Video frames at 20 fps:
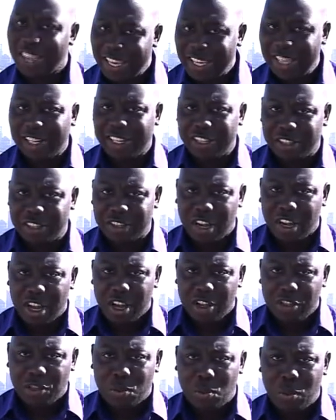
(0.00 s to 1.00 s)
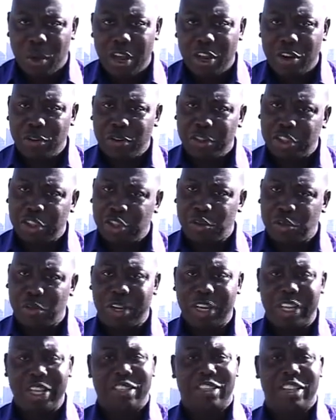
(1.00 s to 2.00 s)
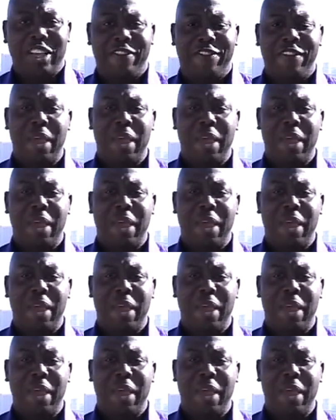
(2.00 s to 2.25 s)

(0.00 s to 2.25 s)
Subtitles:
England. The word on the street is that